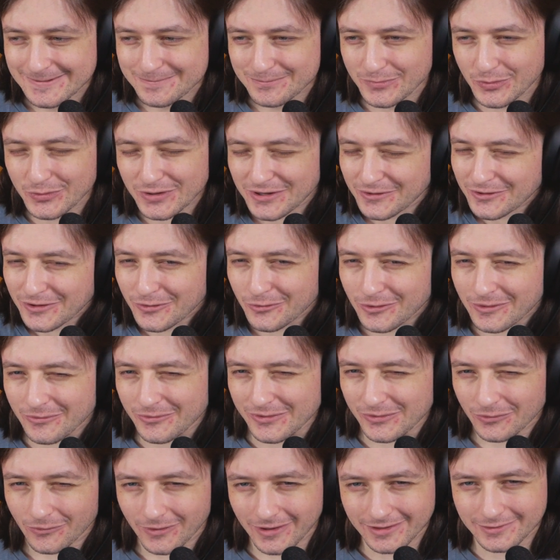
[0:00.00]
But we don't know what
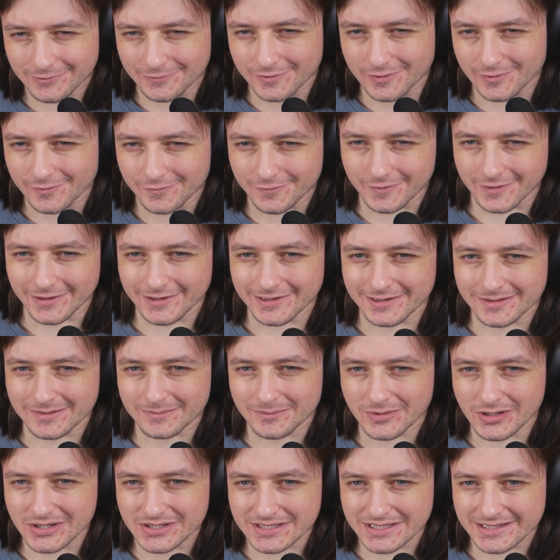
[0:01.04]
we want for fun
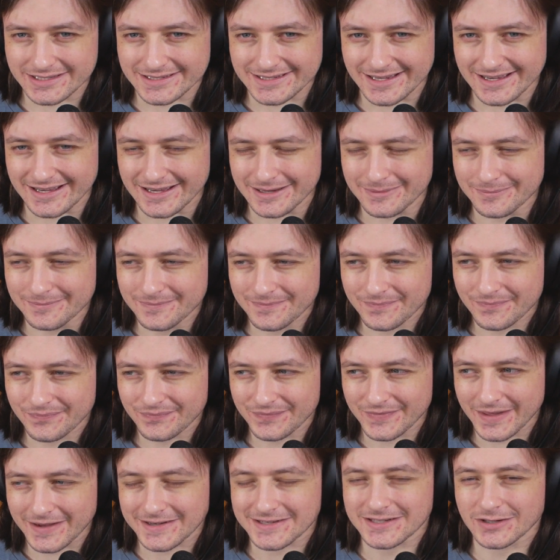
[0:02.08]
most of the time.
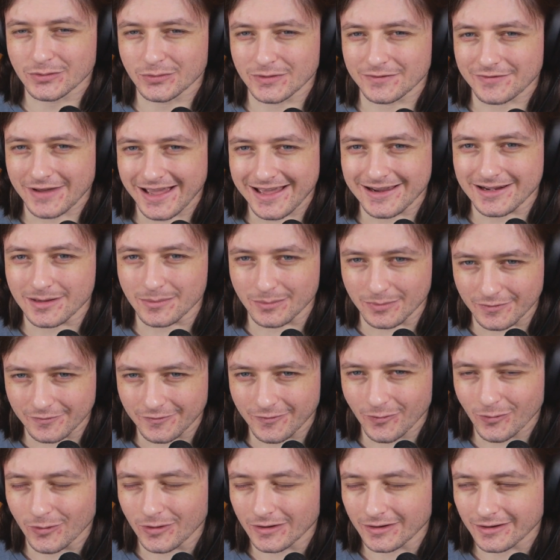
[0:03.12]
Not until we've had it
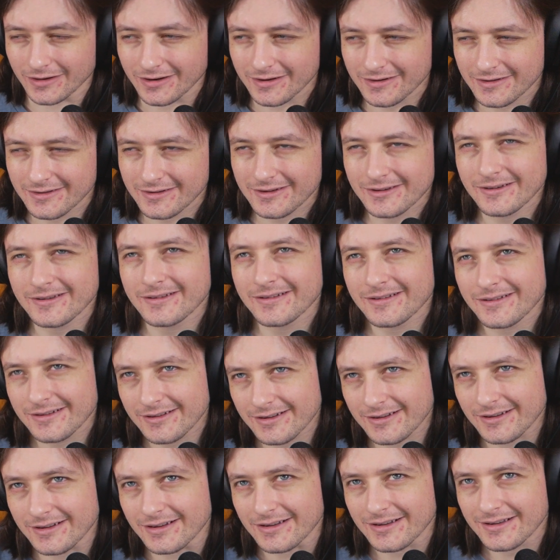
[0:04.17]
before.
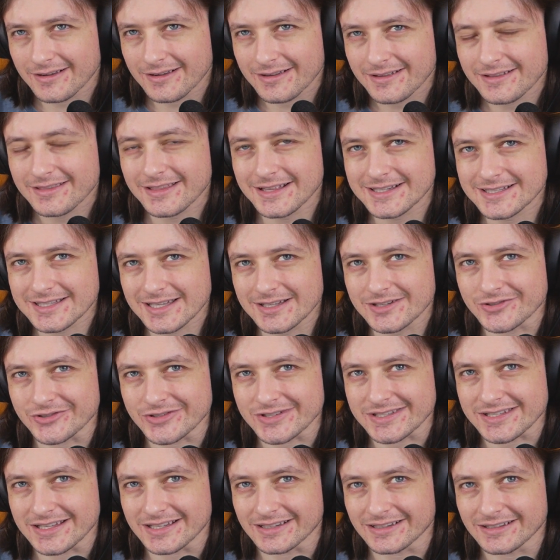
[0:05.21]
Huh. That's
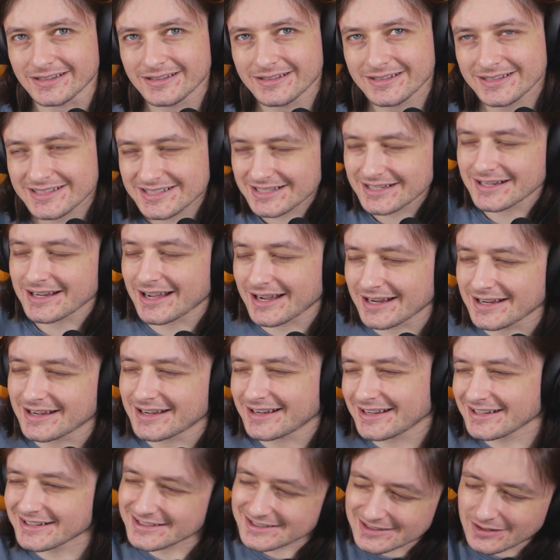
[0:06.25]
interesting.
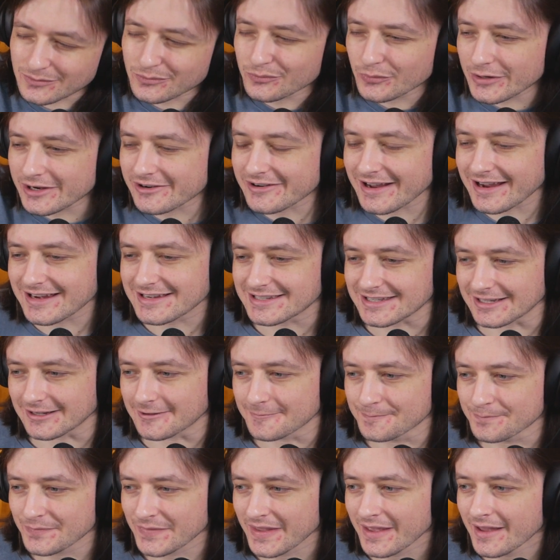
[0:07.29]
It's a weird idea.
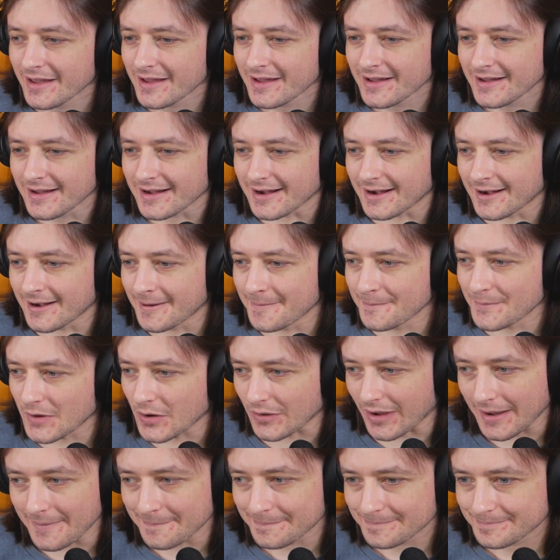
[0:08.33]

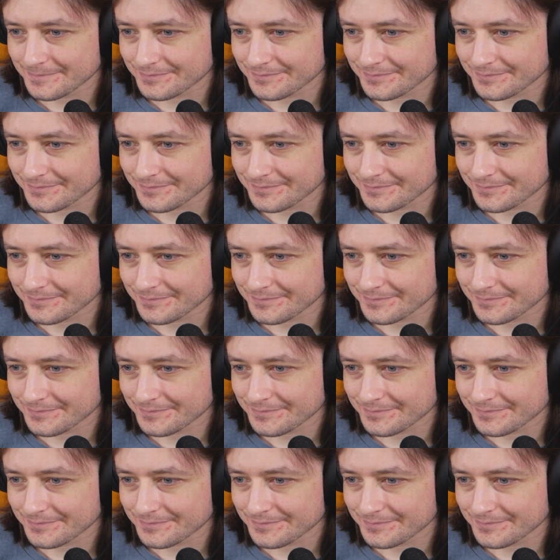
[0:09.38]
Okay.